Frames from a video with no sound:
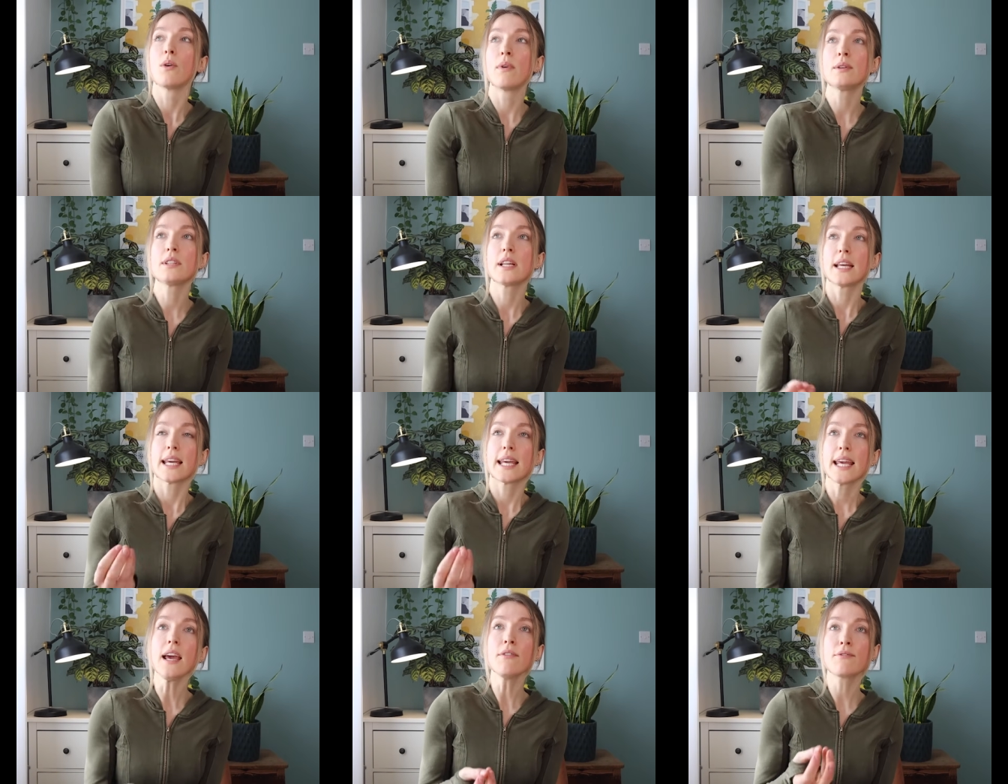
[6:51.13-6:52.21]
When
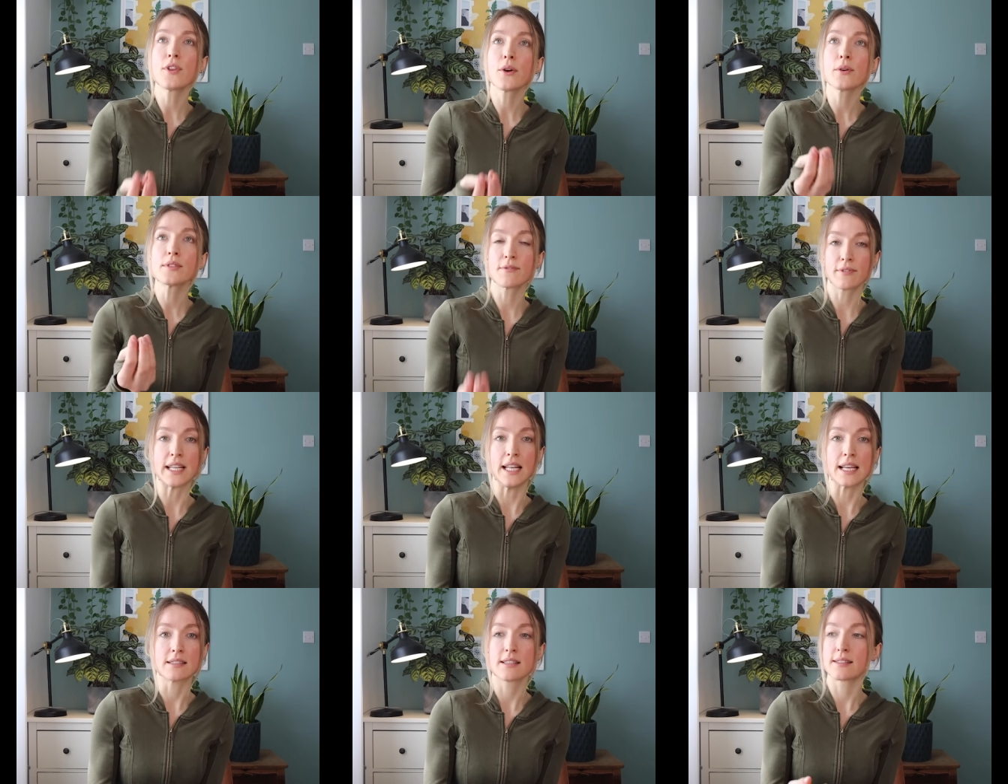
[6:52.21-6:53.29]
if those
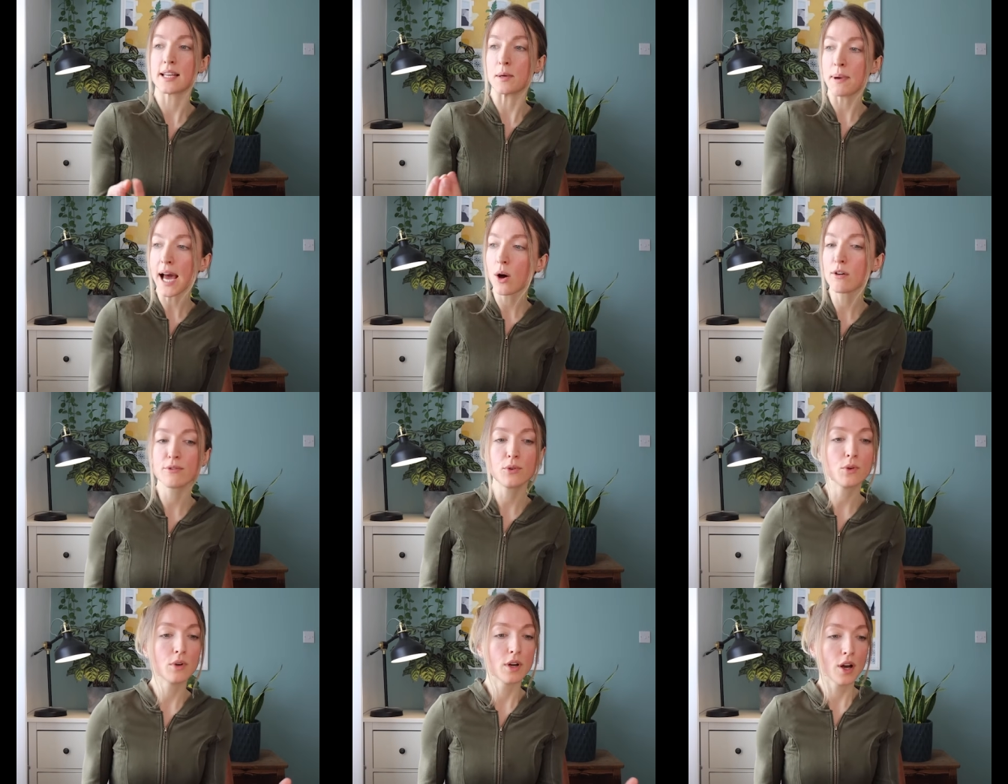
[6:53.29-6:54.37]
feelings, let's say
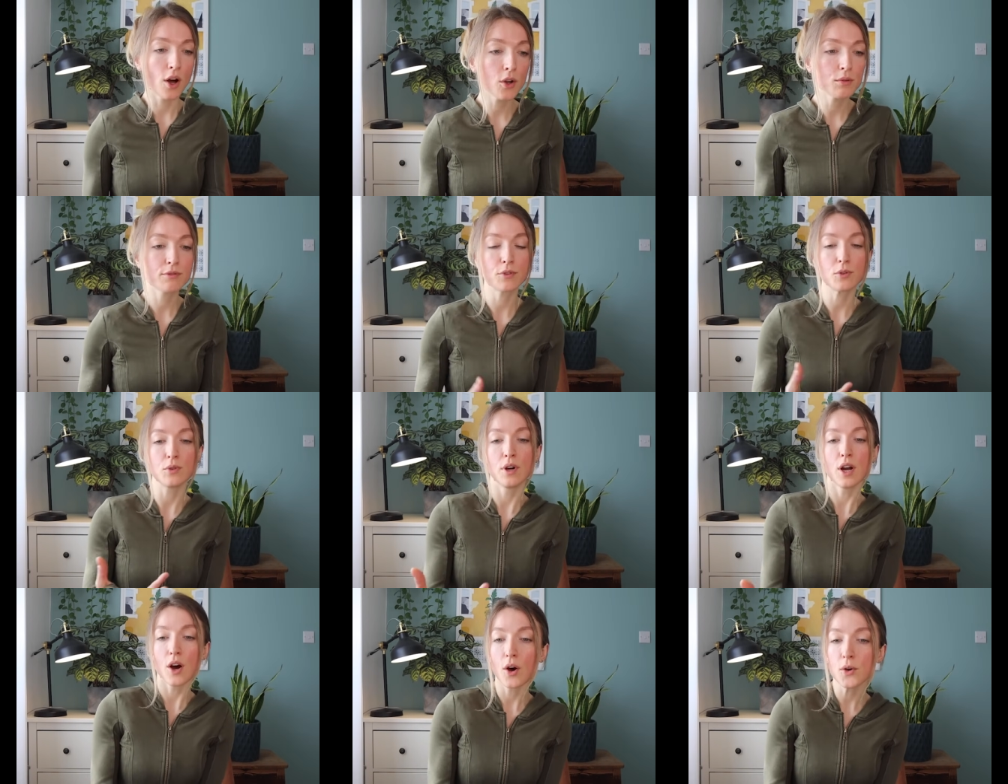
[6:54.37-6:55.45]
powerful, hopeful,
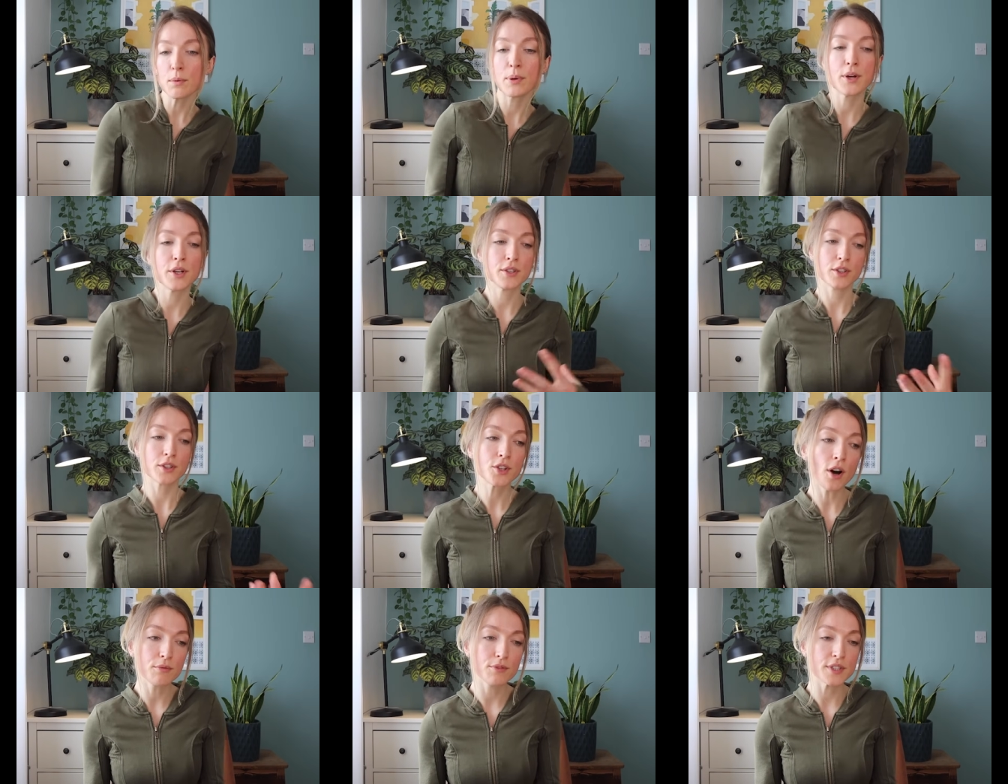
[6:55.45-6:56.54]
open,
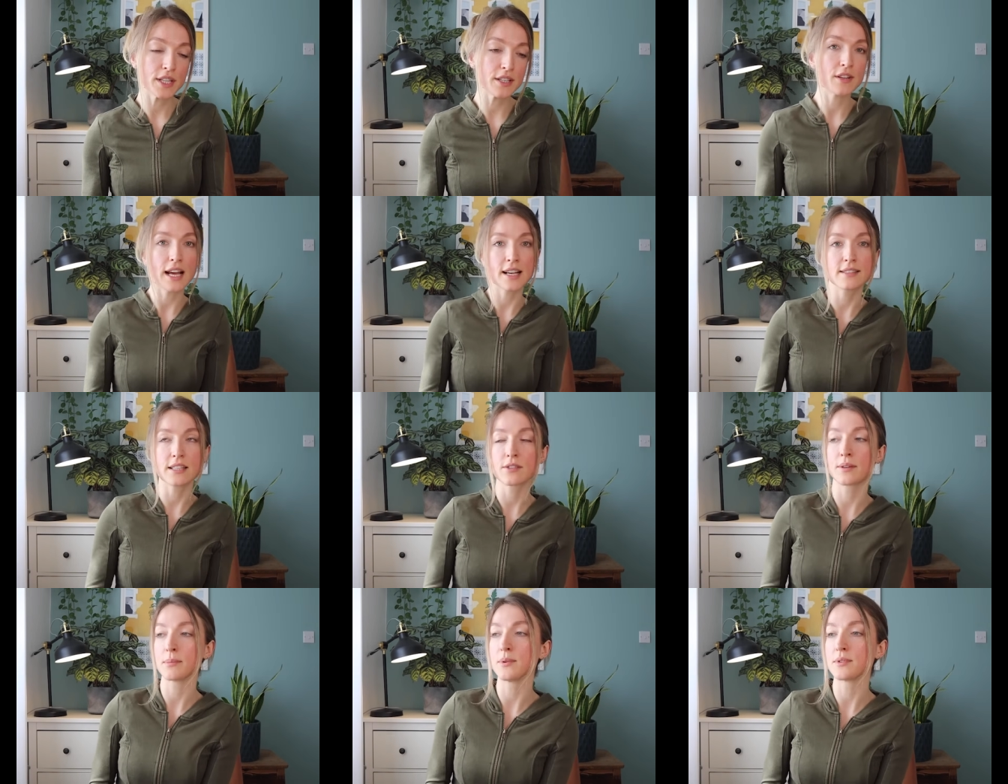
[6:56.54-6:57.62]
confident as
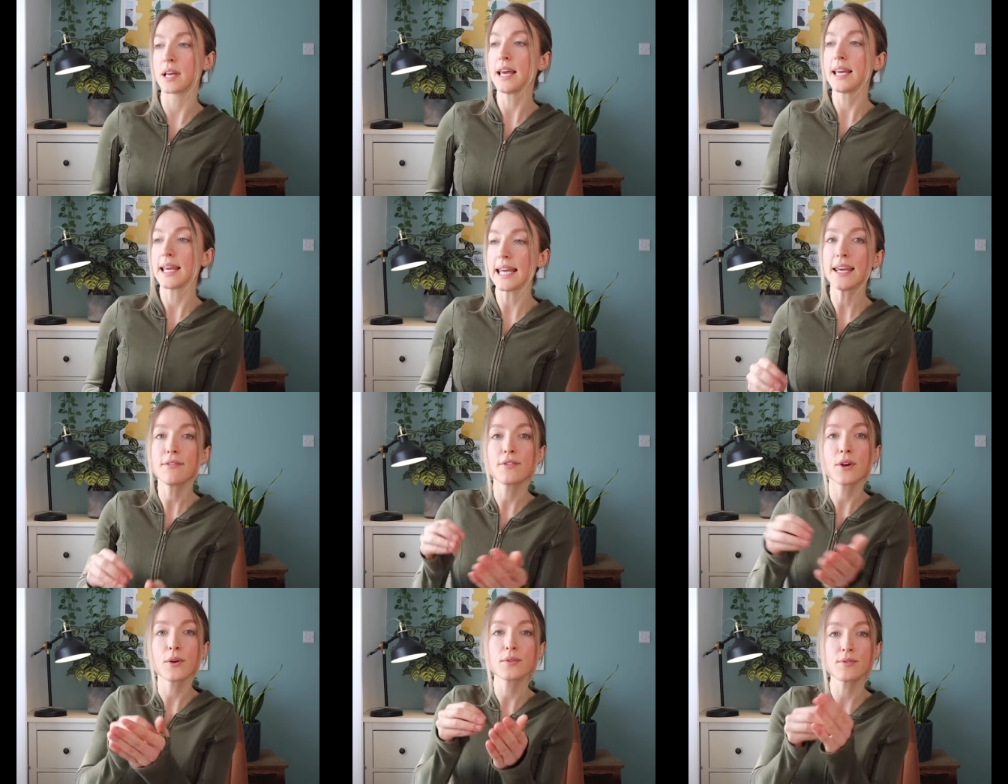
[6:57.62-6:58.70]
examples, if
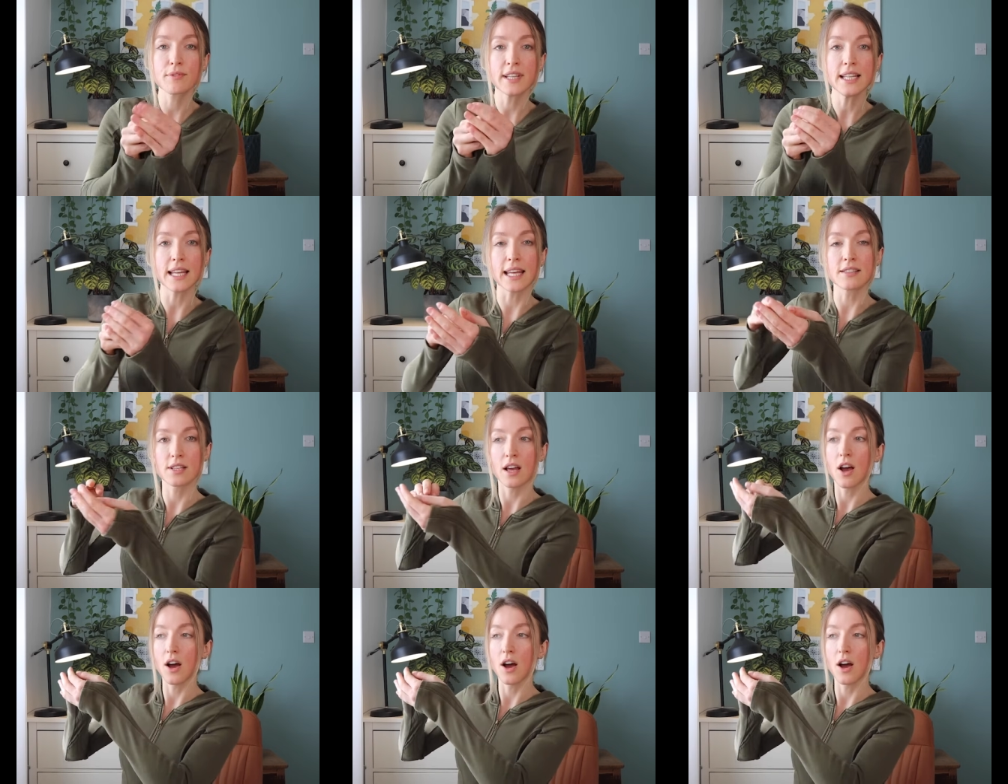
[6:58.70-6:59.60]
those feelings